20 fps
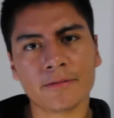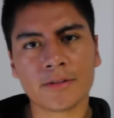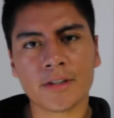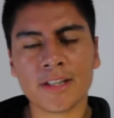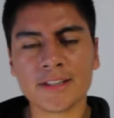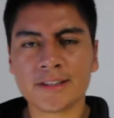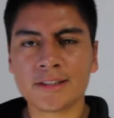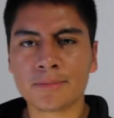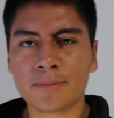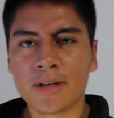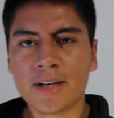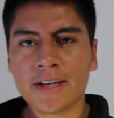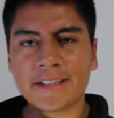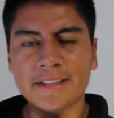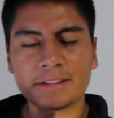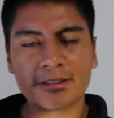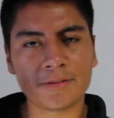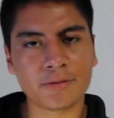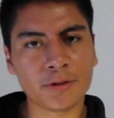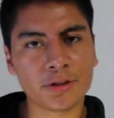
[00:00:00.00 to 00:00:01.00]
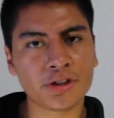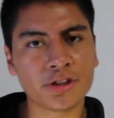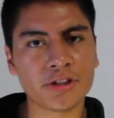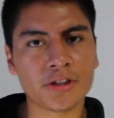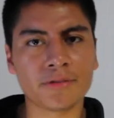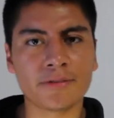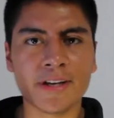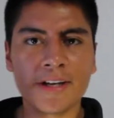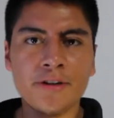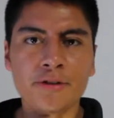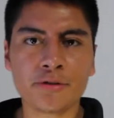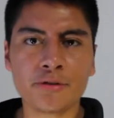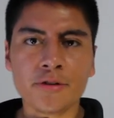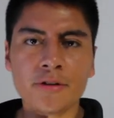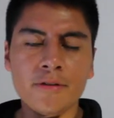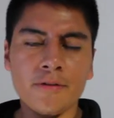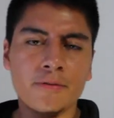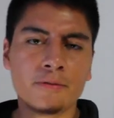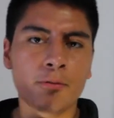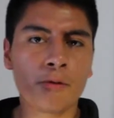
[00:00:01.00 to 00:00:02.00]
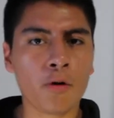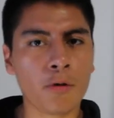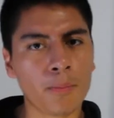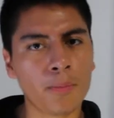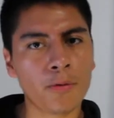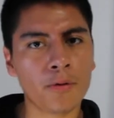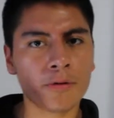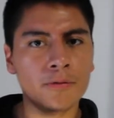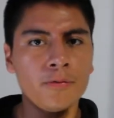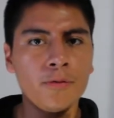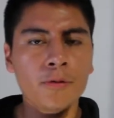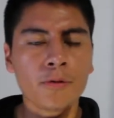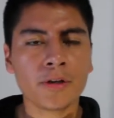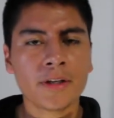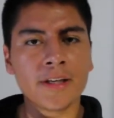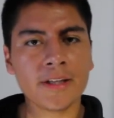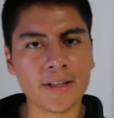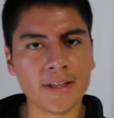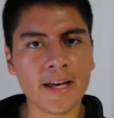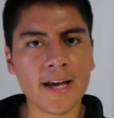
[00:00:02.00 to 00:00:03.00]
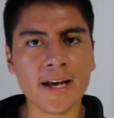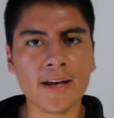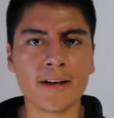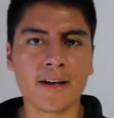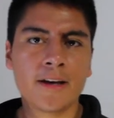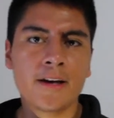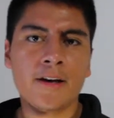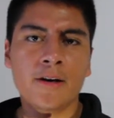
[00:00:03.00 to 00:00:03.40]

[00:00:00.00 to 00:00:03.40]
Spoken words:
customized version of Android 4.4 KitKat,